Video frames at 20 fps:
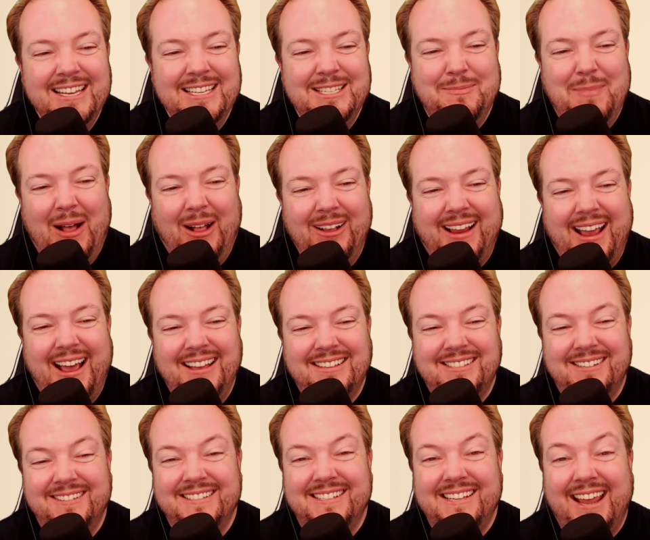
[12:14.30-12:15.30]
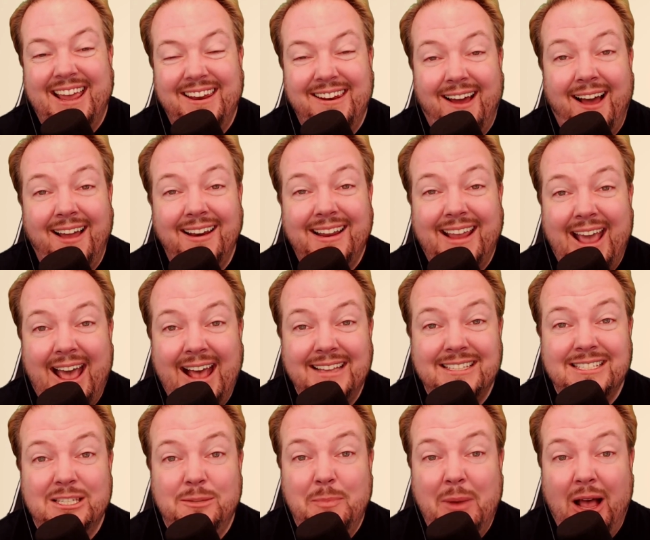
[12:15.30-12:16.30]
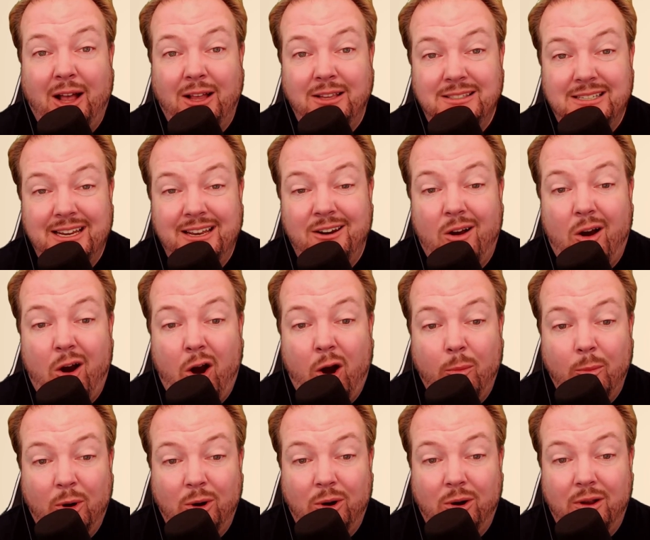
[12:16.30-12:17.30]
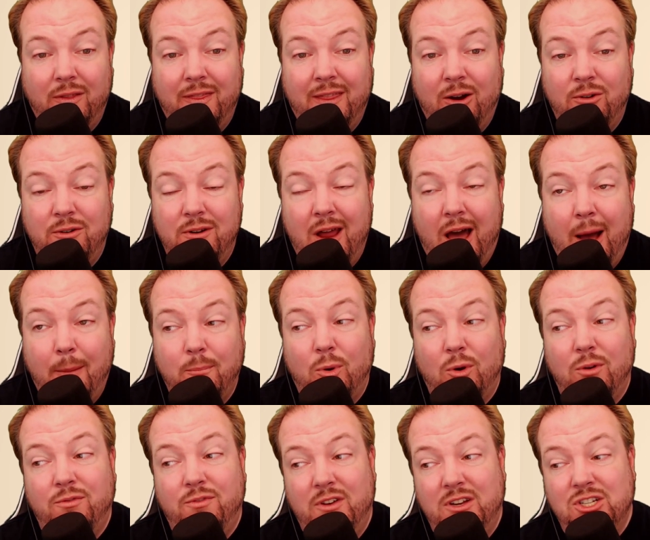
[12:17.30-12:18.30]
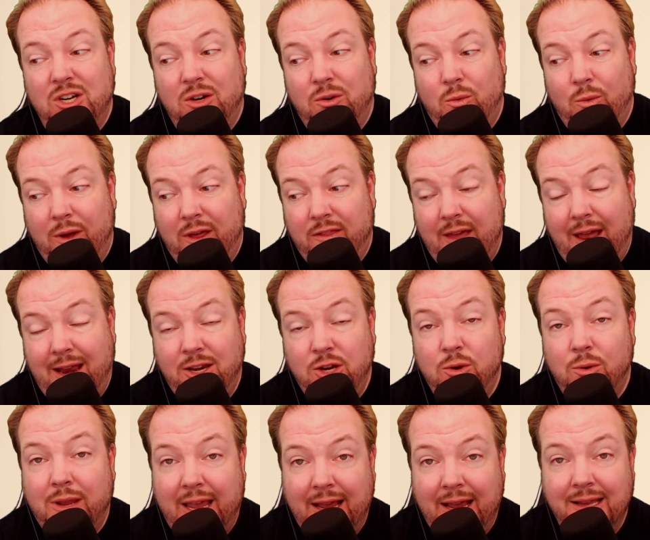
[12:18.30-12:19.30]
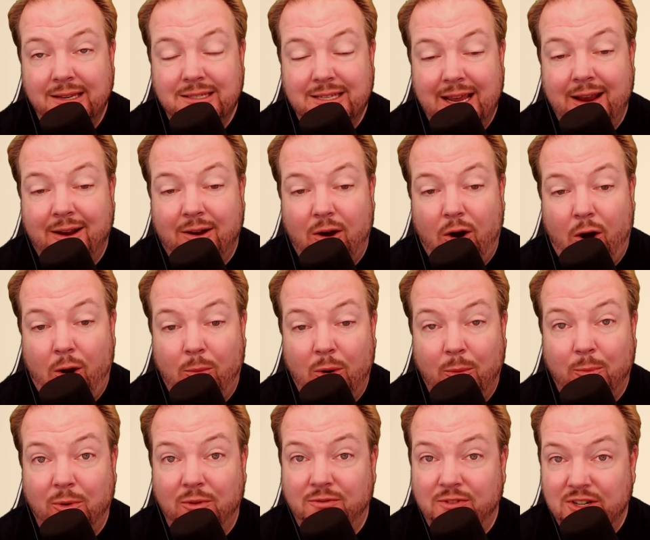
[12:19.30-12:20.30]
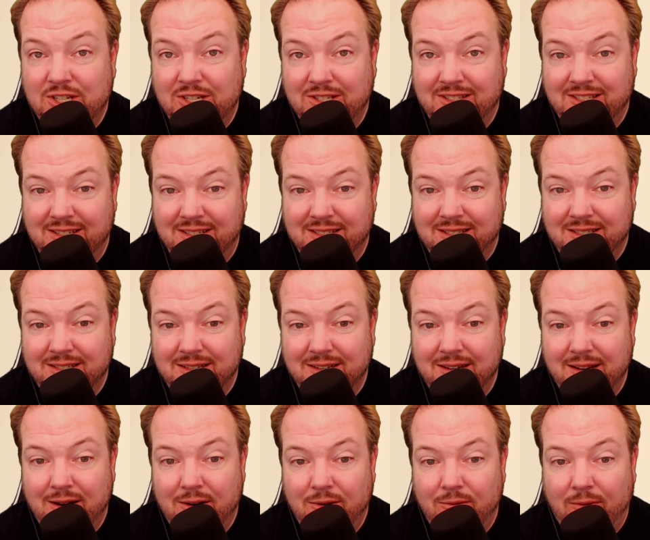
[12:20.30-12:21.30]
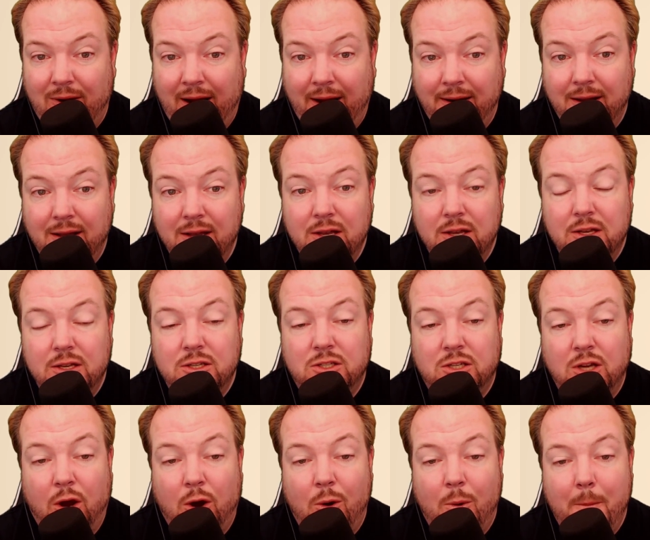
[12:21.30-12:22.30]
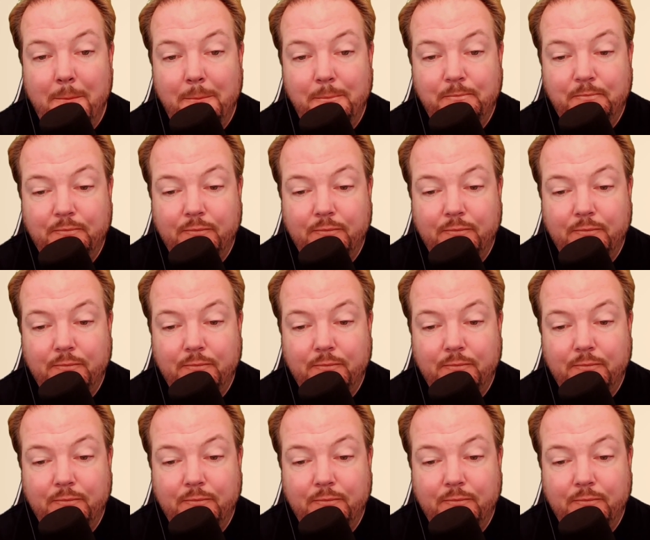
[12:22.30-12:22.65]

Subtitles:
Spellcasters cannot cast spells in armor they're not proficient with, and you can take armor proficiencies, right? So